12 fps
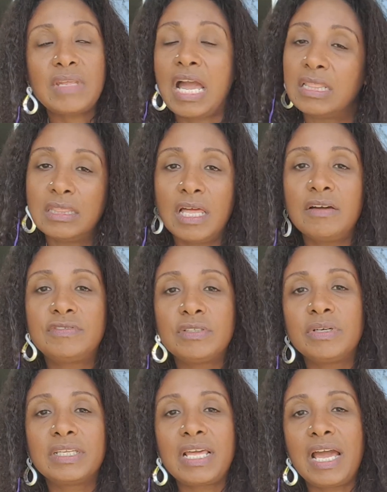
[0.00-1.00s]
I love
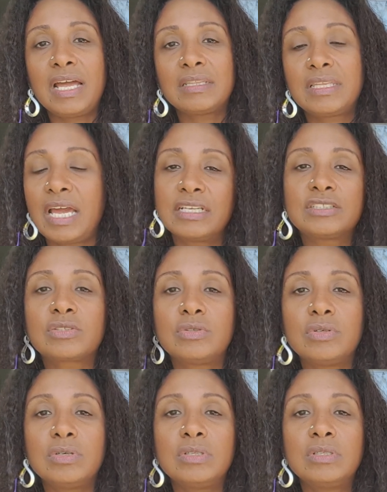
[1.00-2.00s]
doing that. That is
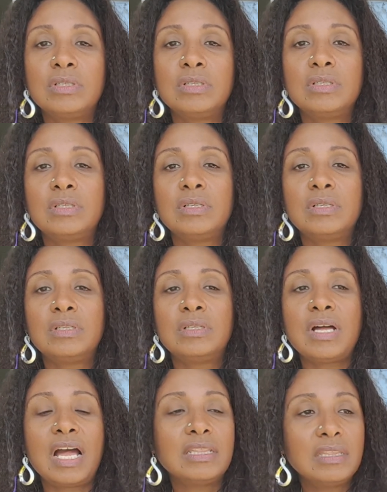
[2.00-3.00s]
cool.
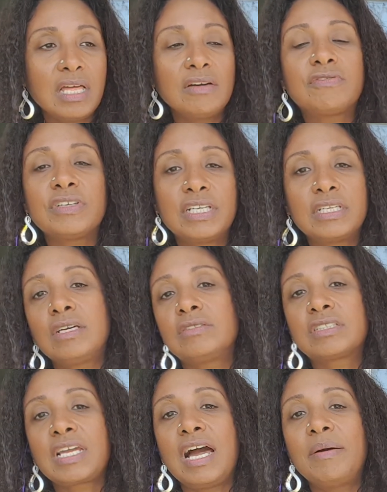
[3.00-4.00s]
I love reading
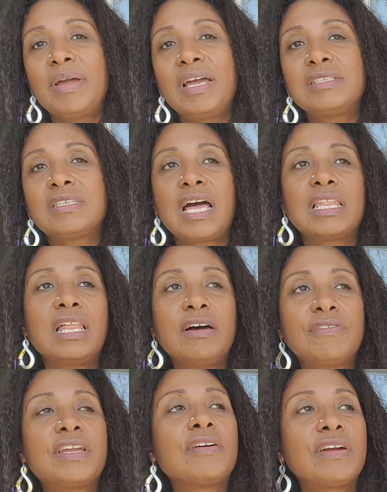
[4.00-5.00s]
those comments. I
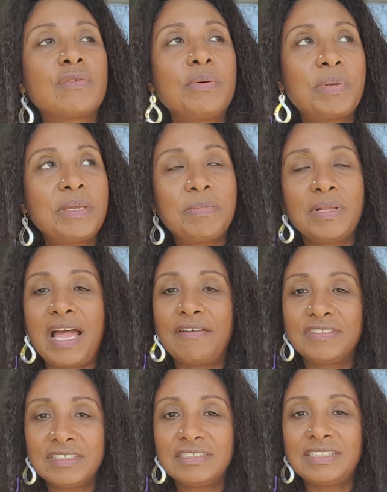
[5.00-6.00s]
love hearing what people
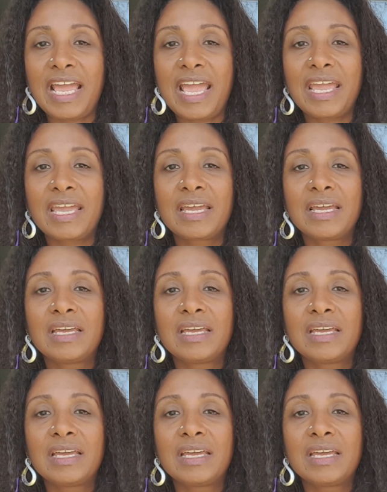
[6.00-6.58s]
have to say.